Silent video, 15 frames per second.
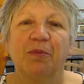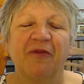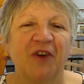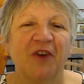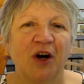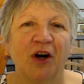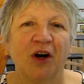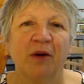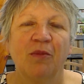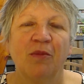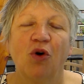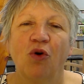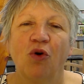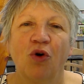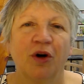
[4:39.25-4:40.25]
farm
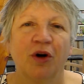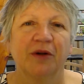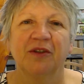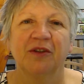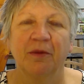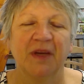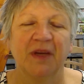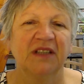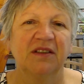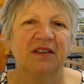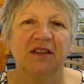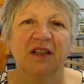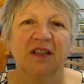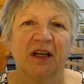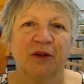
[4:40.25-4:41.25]
or
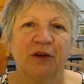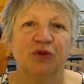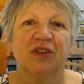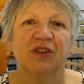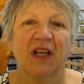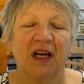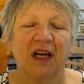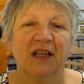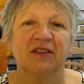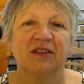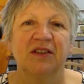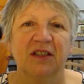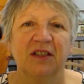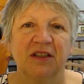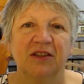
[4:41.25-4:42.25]
domestic house
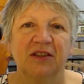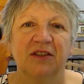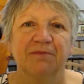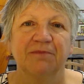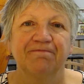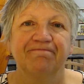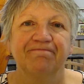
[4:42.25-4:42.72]
has these.